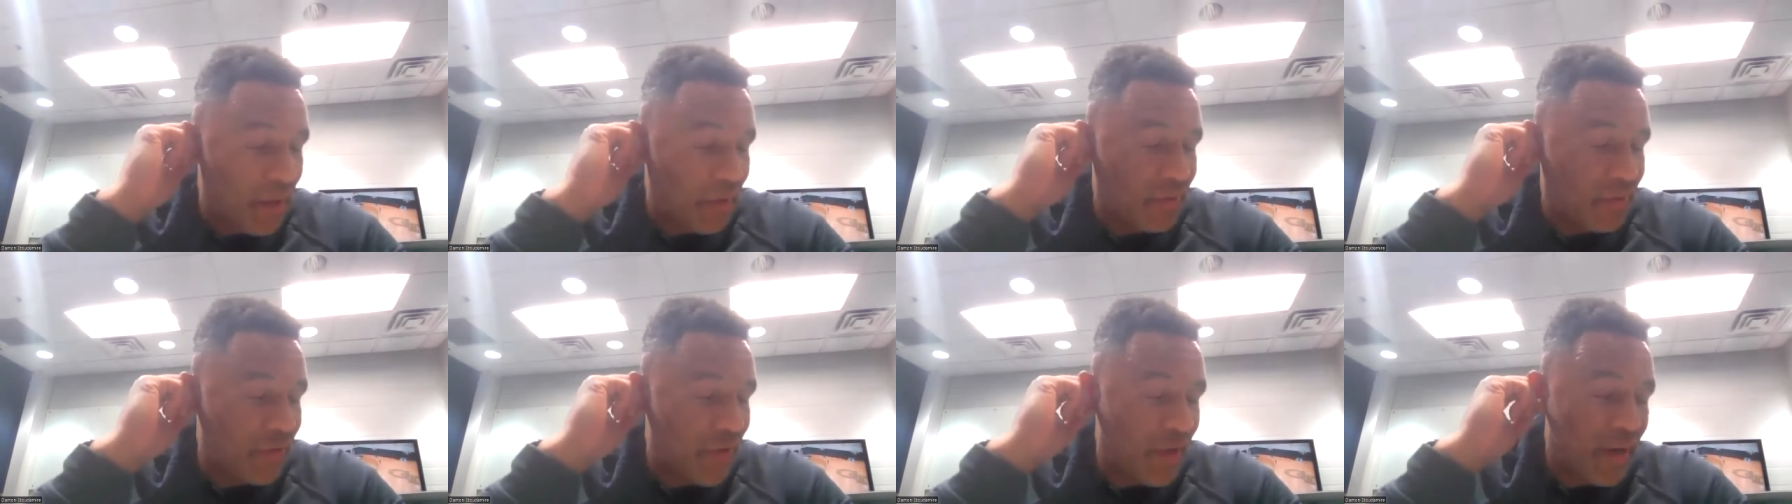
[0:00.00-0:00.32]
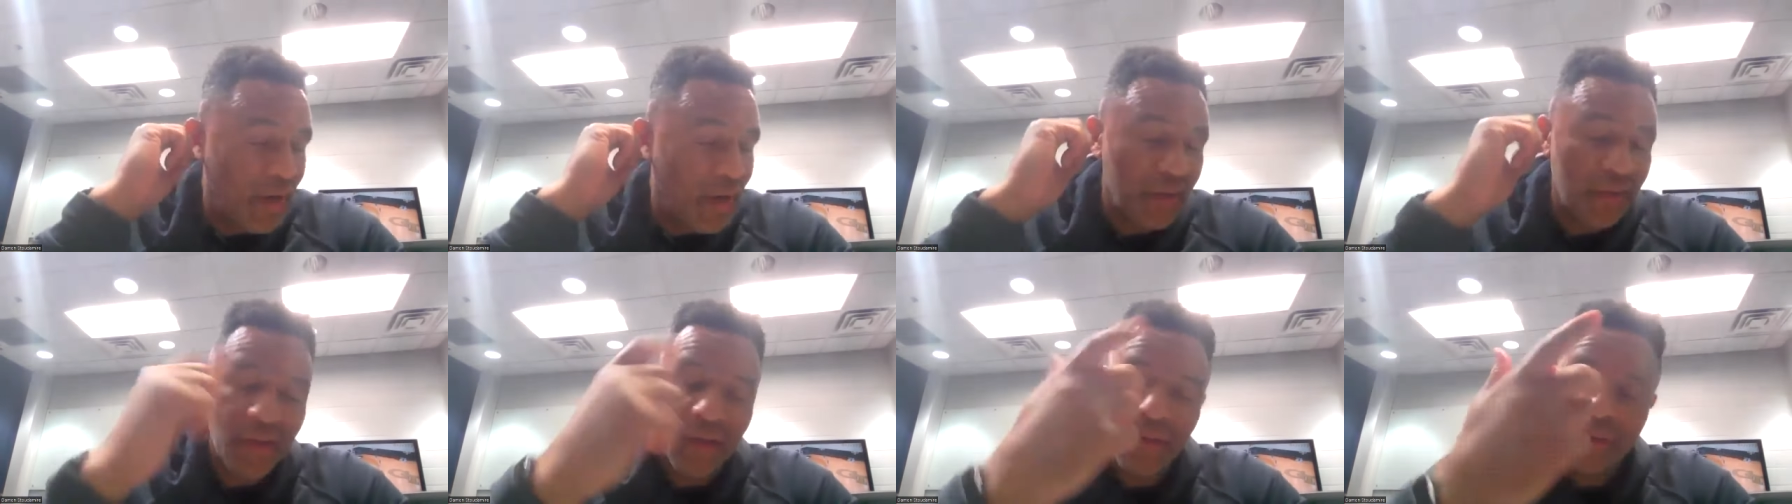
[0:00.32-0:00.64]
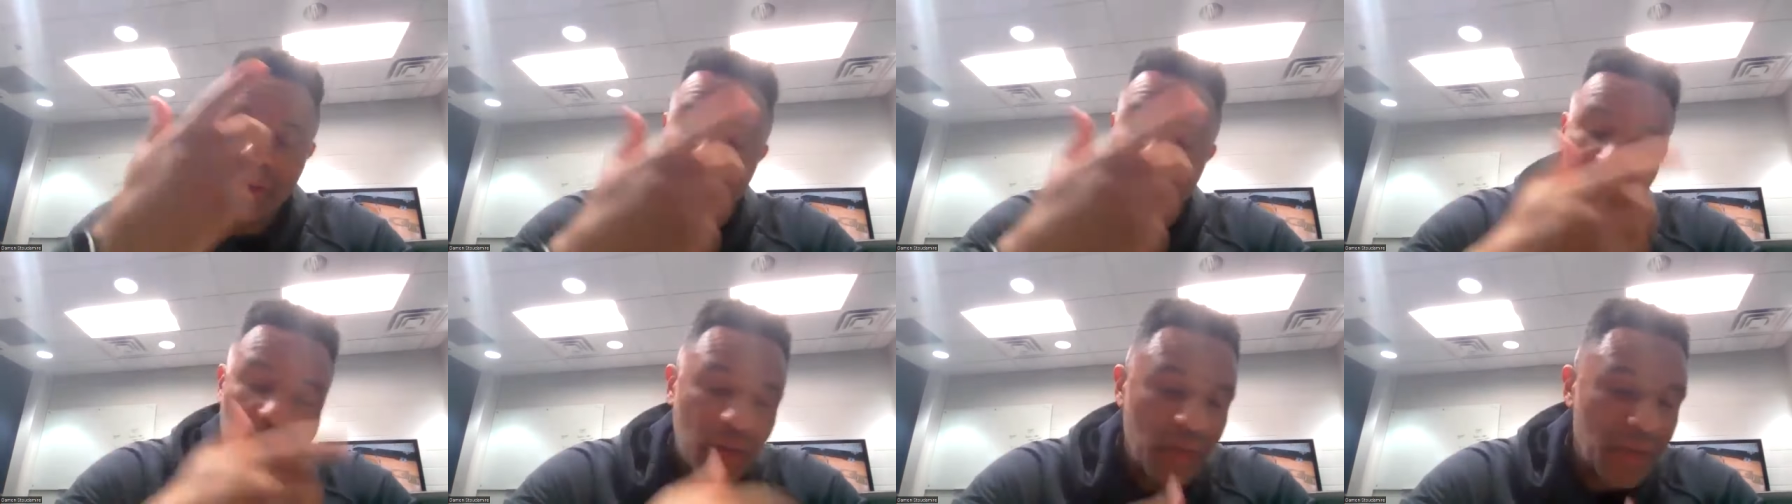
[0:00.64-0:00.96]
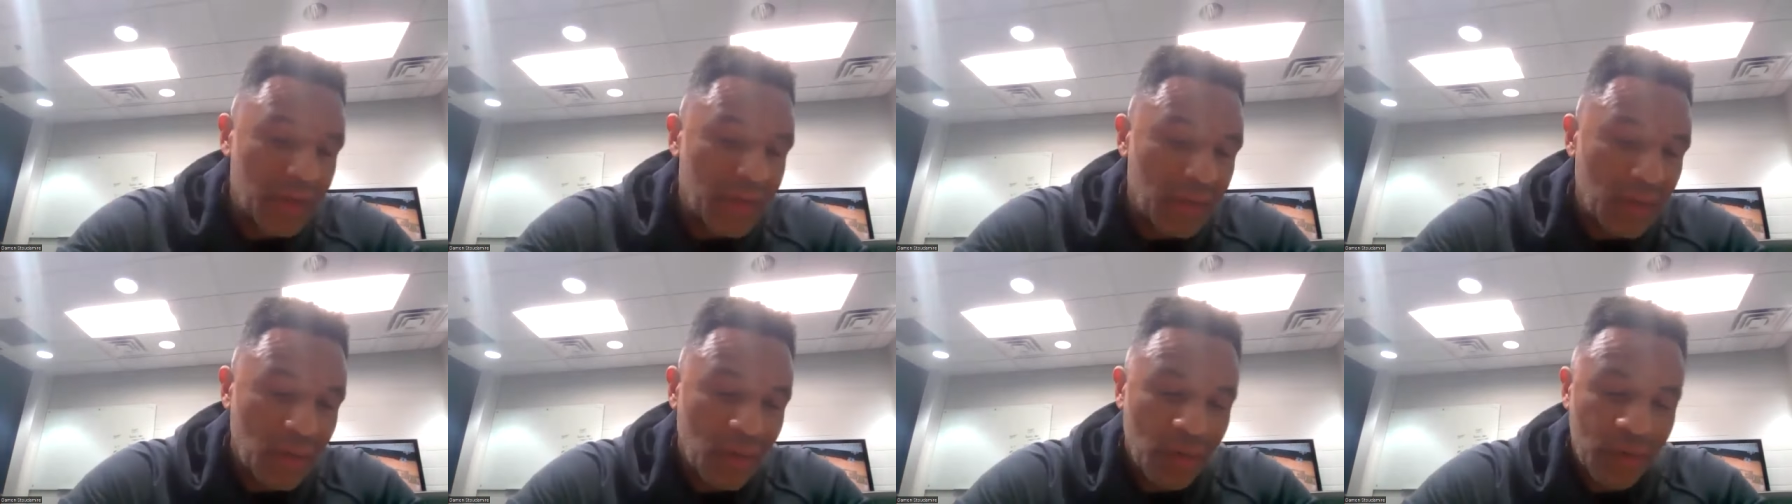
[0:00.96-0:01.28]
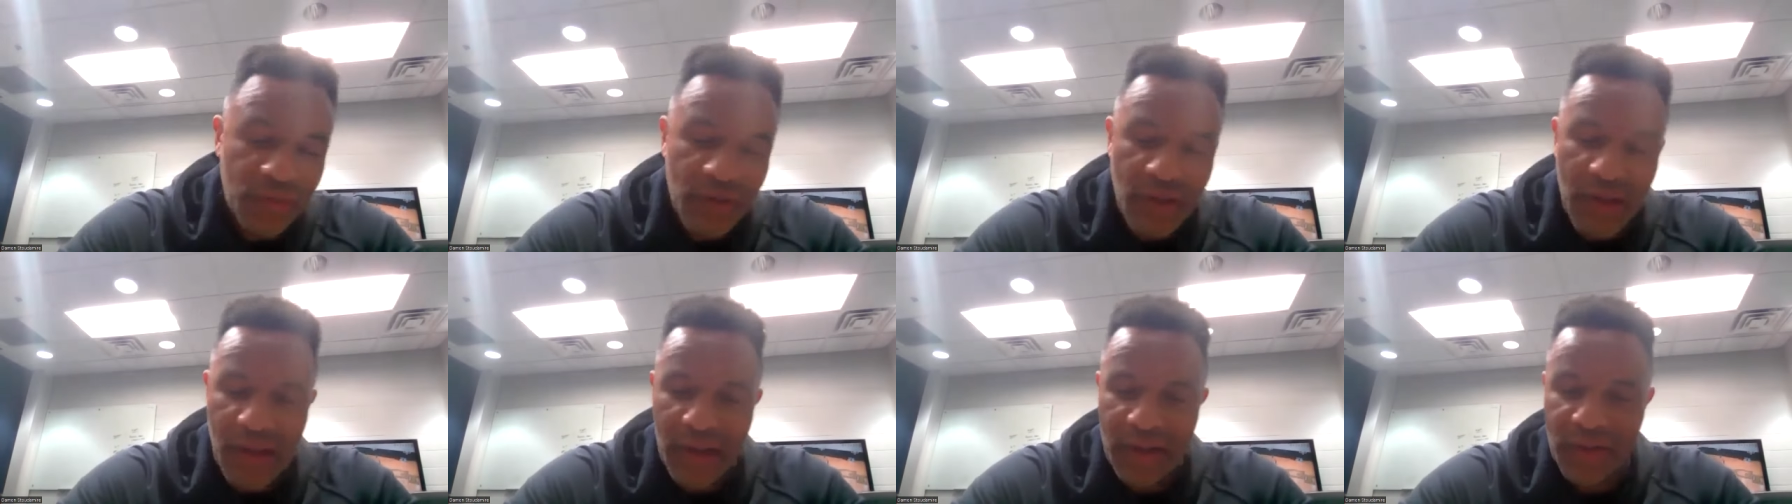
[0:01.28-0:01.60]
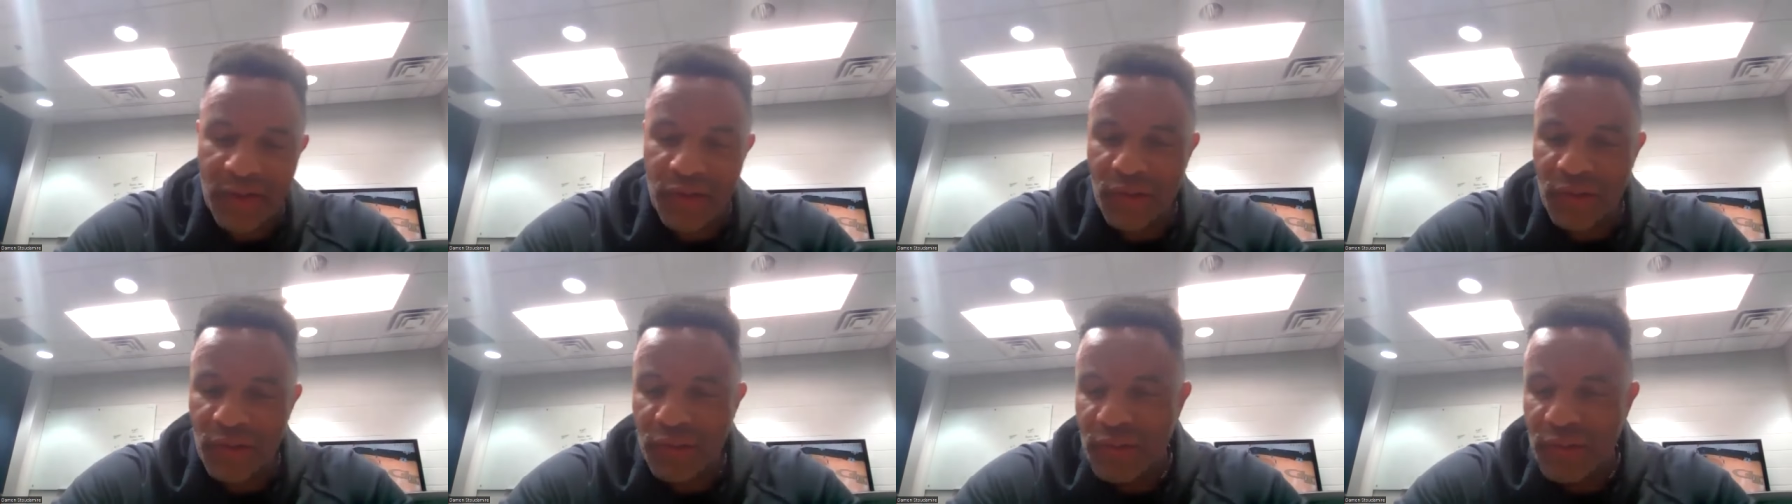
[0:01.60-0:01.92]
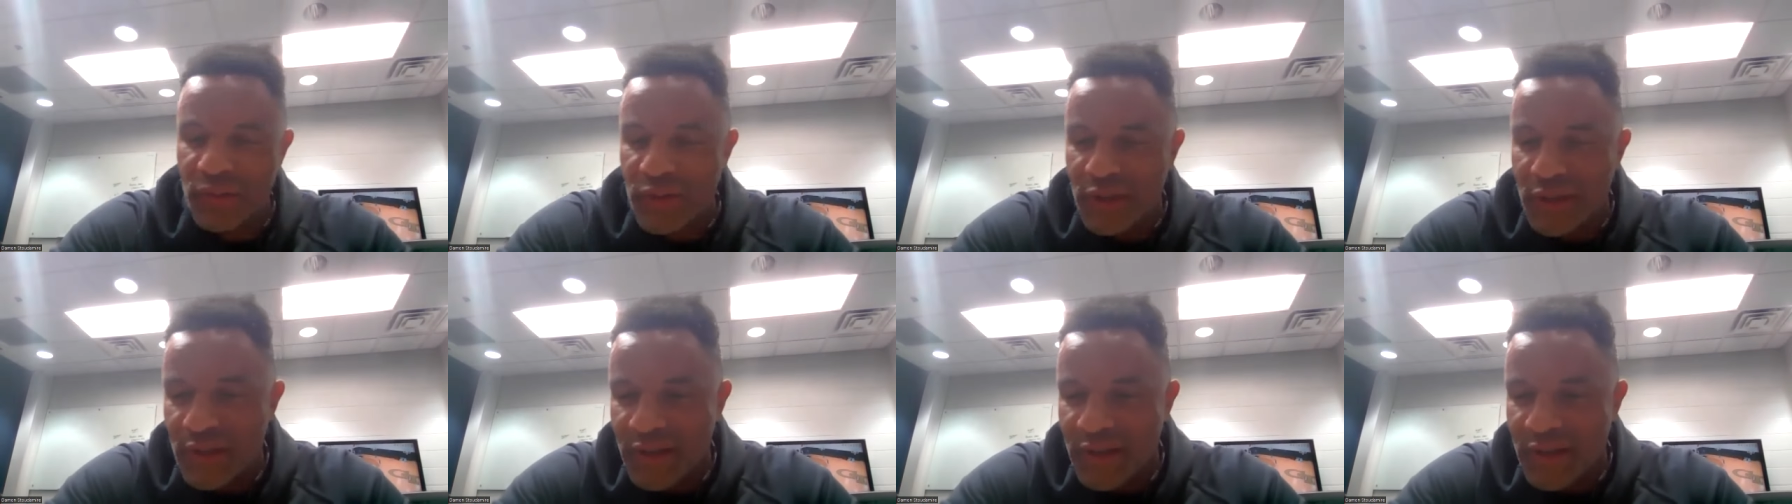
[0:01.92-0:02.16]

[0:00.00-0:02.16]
I Chad, I think we really close. I, I do,